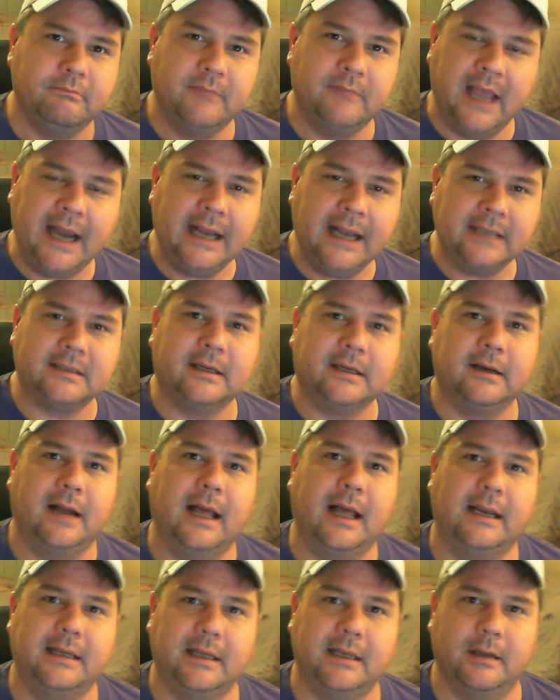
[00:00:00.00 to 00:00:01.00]
That is a good
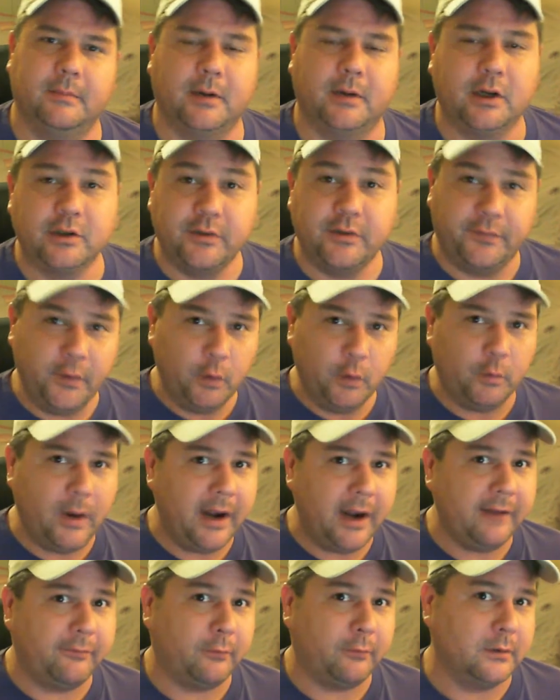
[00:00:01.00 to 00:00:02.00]
idea. Because if you're
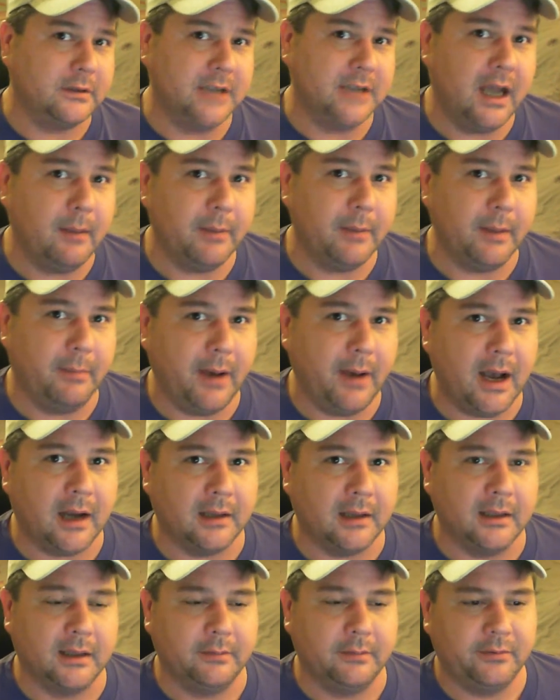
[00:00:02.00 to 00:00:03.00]
ready for a zombie
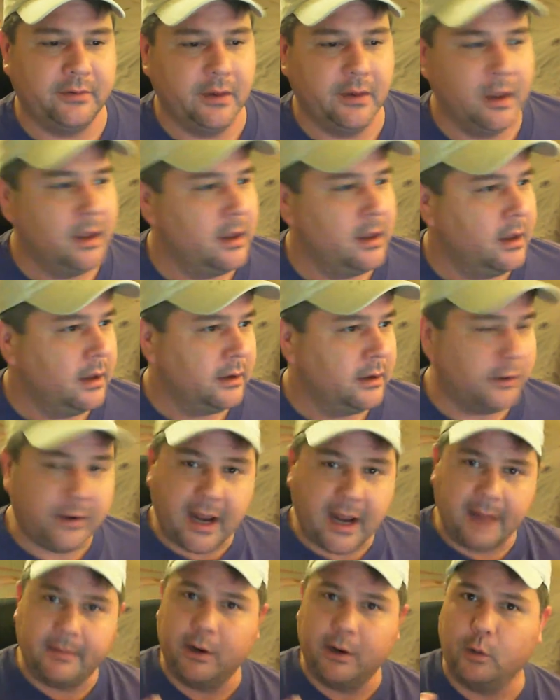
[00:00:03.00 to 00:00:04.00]
apocalypse, you're
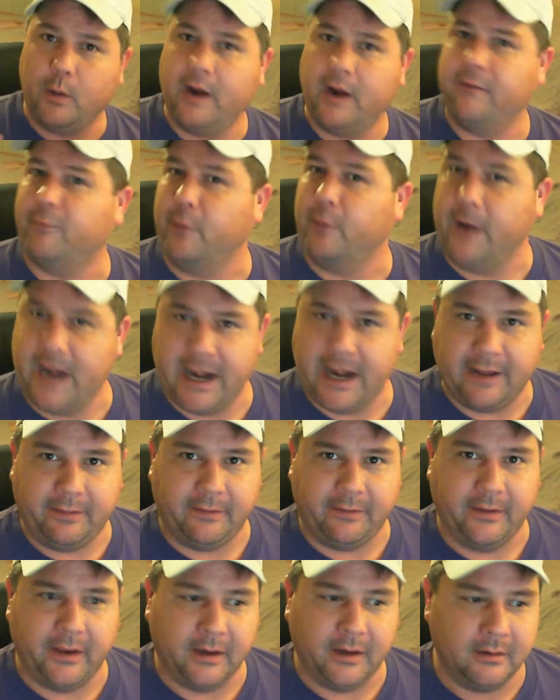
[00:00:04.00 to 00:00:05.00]
damn near ready for
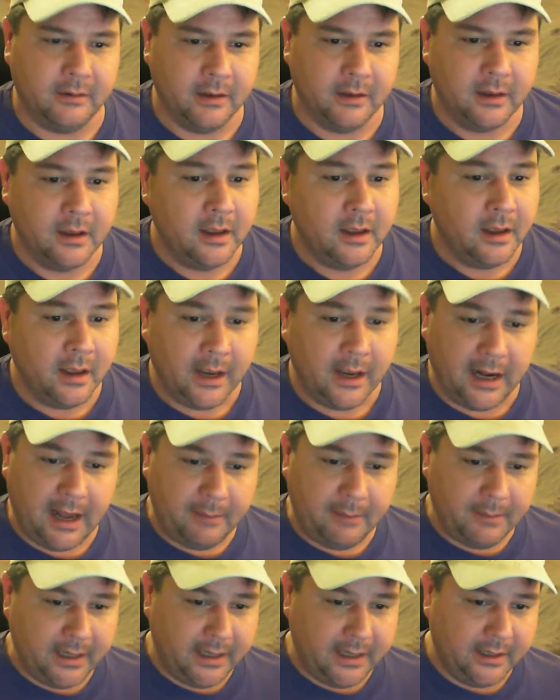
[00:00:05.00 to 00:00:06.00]
anything. And
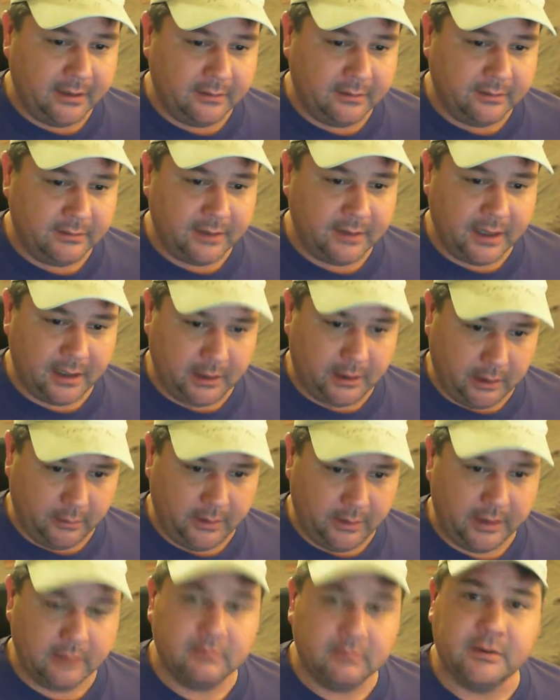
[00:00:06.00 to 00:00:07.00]
that means
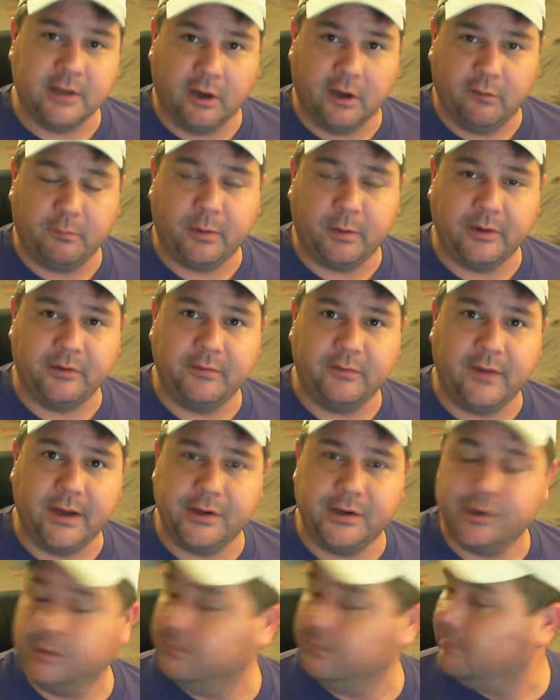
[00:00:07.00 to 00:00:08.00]
including
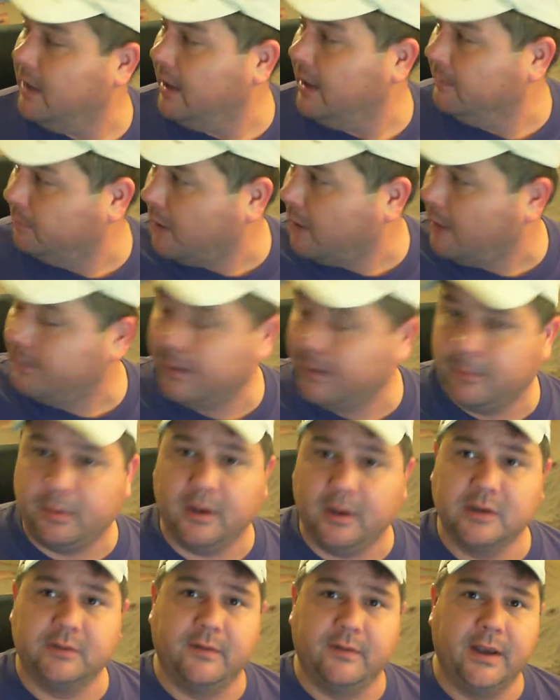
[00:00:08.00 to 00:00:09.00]
self-preservation and property
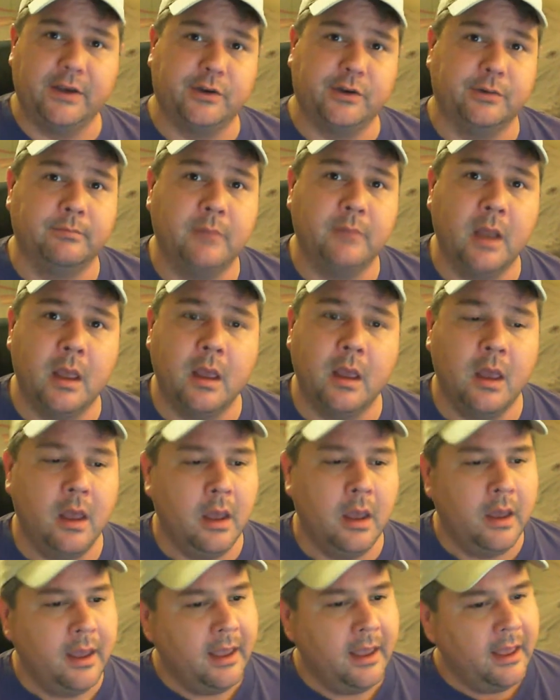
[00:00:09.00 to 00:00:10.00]
preservation.
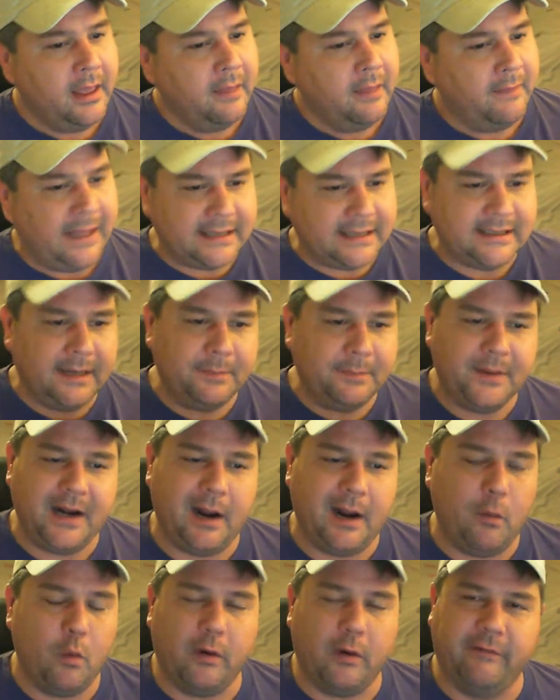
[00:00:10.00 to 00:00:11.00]
That's something
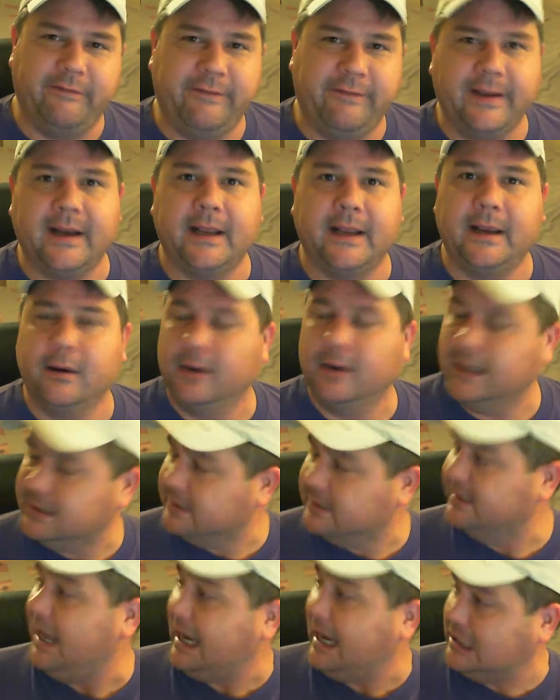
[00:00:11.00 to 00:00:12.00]
I want to vent here. And this
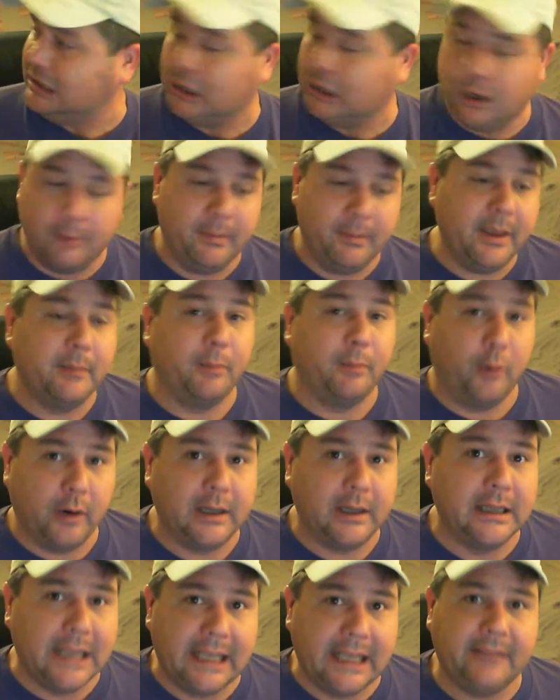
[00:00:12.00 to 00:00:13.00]
is actually going to be a
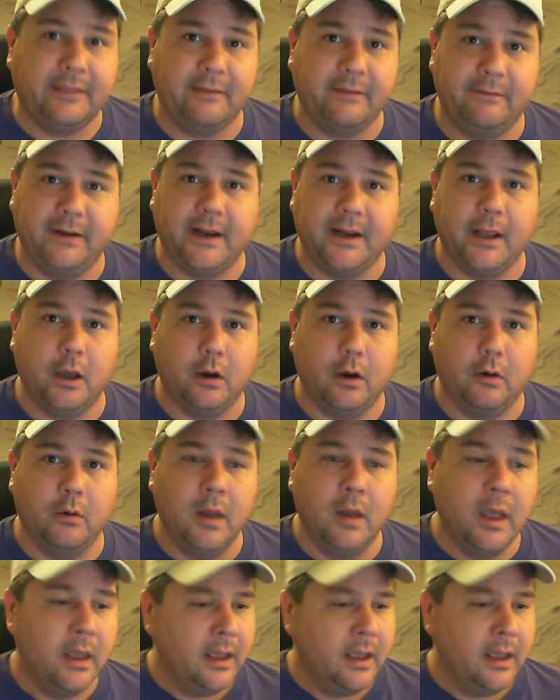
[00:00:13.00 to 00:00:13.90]
pretty lengthy video.